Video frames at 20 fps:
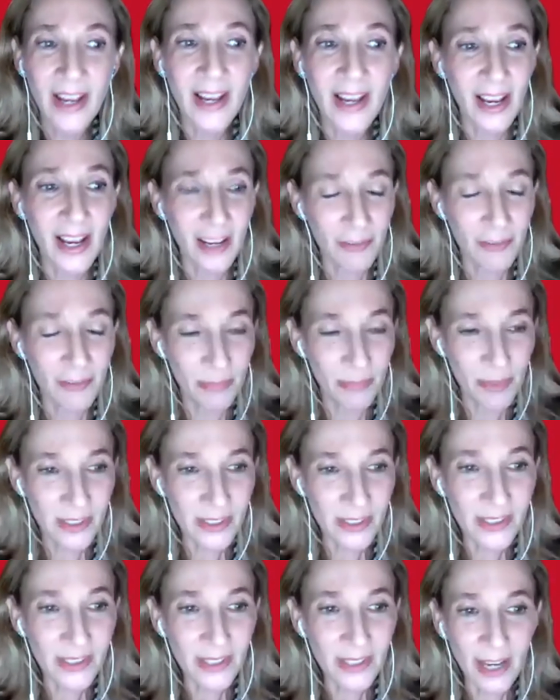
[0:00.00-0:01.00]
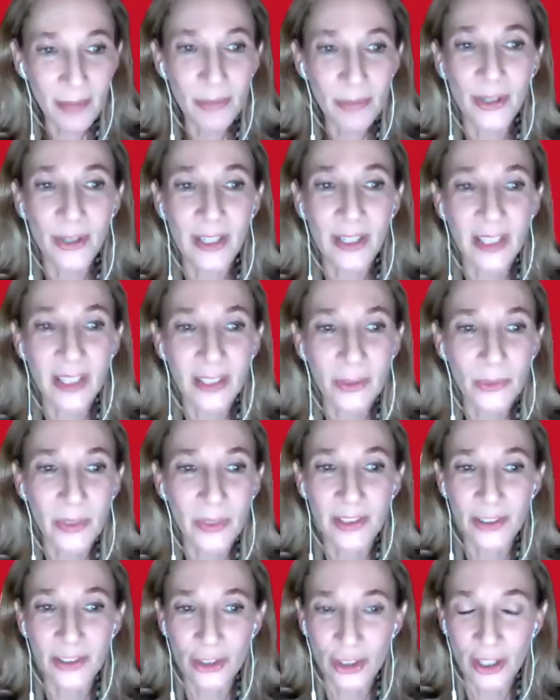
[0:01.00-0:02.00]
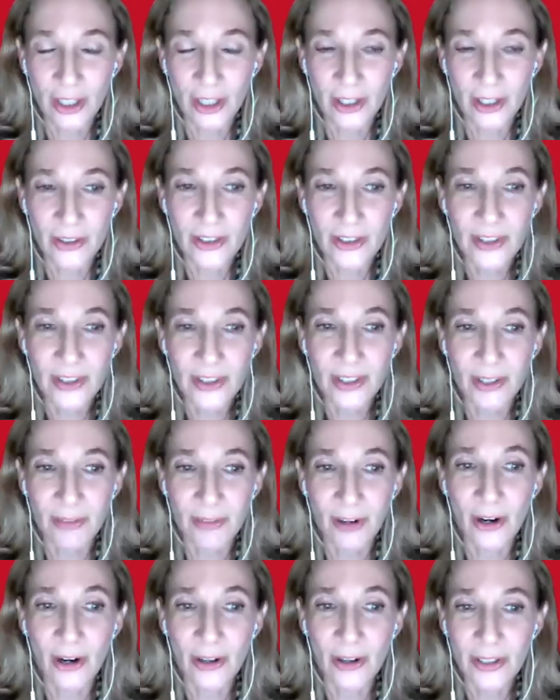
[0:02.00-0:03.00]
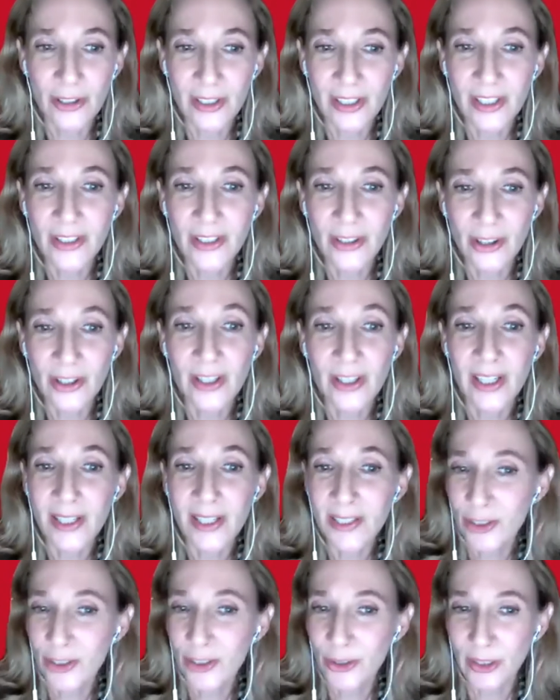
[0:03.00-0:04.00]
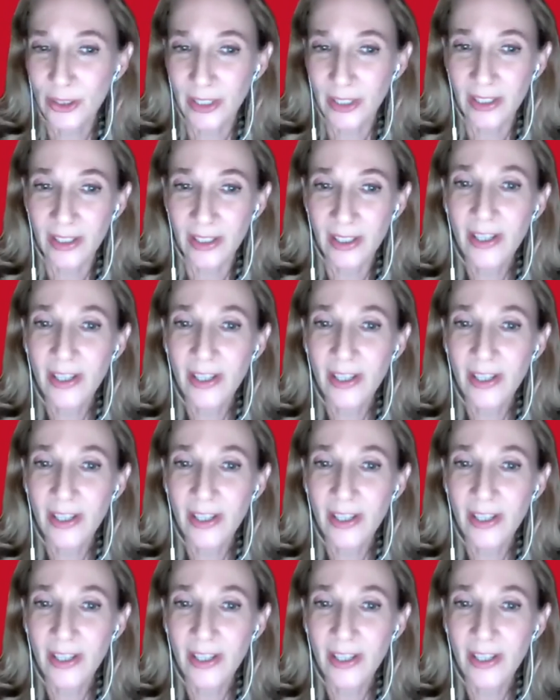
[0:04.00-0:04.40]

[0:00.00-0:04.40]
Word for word: have been collaborating with the chairs of art and art history